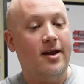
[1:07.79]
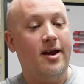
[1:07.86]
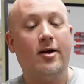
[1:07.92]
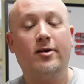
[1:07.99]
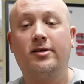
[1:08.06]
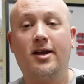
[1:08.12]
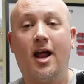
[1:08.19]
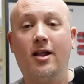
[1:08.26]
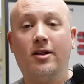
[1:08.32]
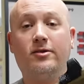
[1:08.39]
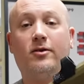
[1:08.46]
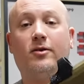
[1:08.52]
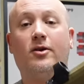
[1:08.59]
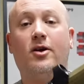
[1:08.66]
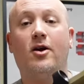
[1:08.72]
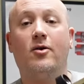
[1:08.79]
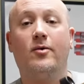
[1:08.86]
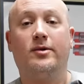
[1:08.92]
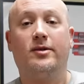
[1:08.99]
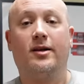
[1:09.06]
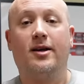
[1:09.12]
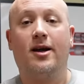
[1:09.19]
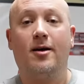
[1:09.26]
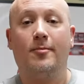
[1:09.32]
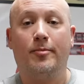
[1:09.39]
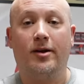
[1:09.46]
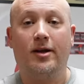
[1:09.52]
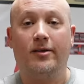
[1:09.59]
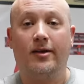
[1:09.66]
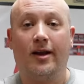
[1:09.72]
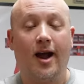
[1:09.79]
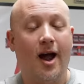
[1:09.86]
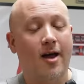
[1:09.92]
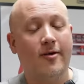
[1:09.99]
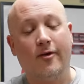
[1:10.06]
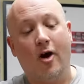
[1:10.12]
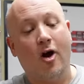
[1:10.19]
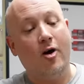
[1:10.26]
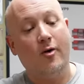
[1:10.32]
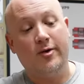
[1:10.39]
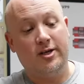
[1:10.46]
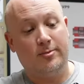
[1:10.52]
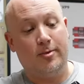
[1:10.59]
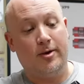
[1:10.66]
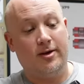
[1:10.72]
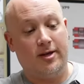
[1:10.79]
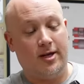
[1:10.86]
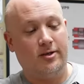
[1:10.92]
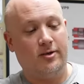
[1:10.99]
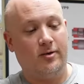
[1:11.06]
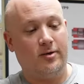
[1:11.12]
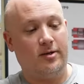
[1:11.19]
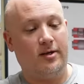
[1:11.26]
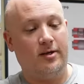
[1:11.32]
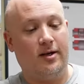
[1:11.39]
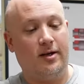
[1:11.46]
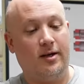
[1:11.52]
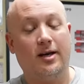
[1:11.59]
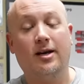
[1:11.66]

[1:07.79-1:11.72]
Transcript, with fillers: Now, SilencerCo is a company that I've always been interested in,